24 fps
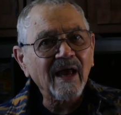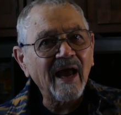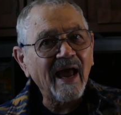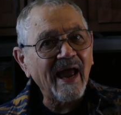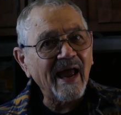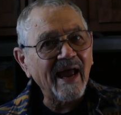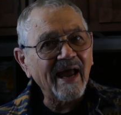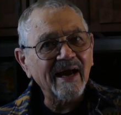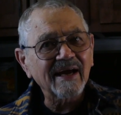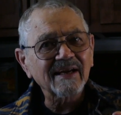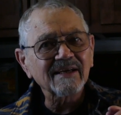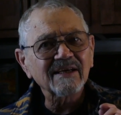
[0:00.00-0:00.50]

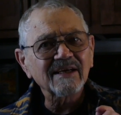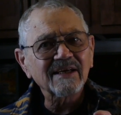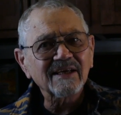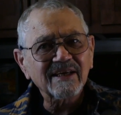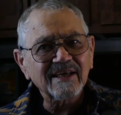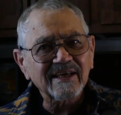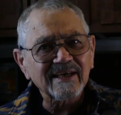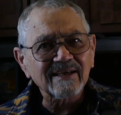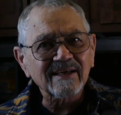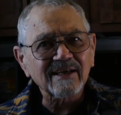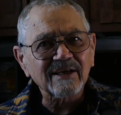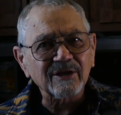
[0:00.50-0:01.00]
and
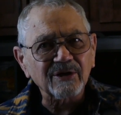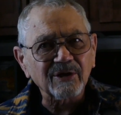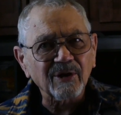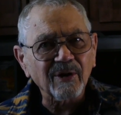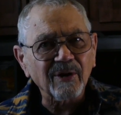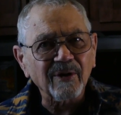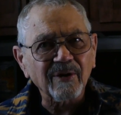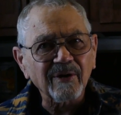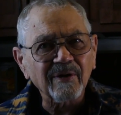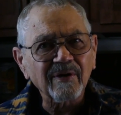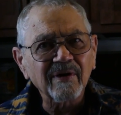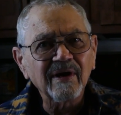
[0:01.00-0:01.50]
killing
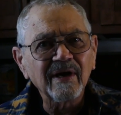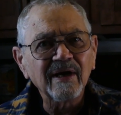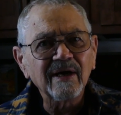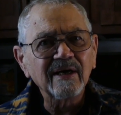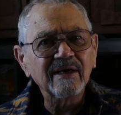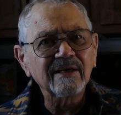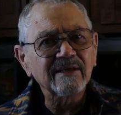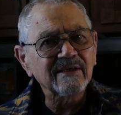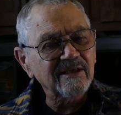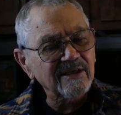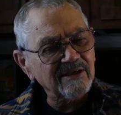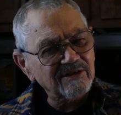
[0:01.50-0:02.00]
her
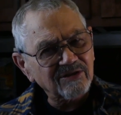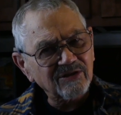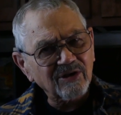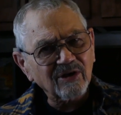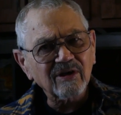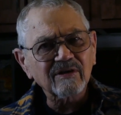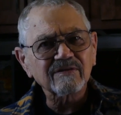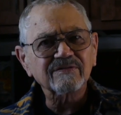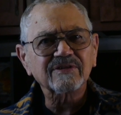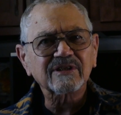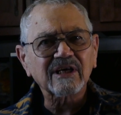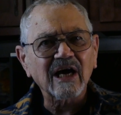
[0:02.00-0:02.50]

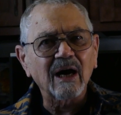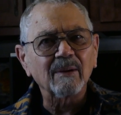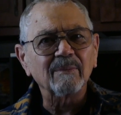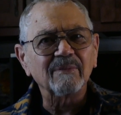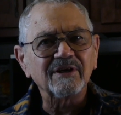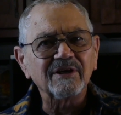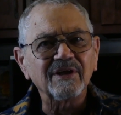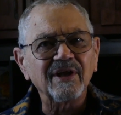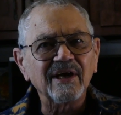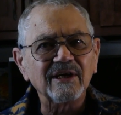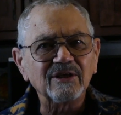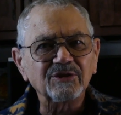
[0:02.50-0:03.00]
deserves
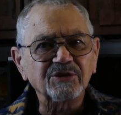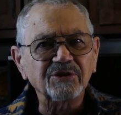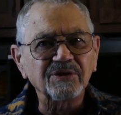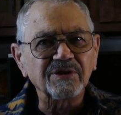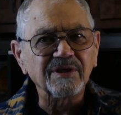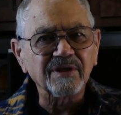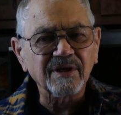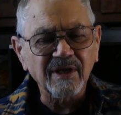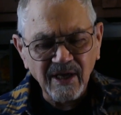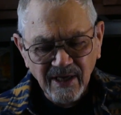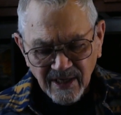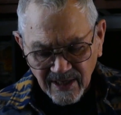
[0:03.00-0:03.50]

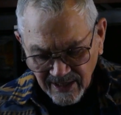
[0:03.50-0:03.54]
commendation.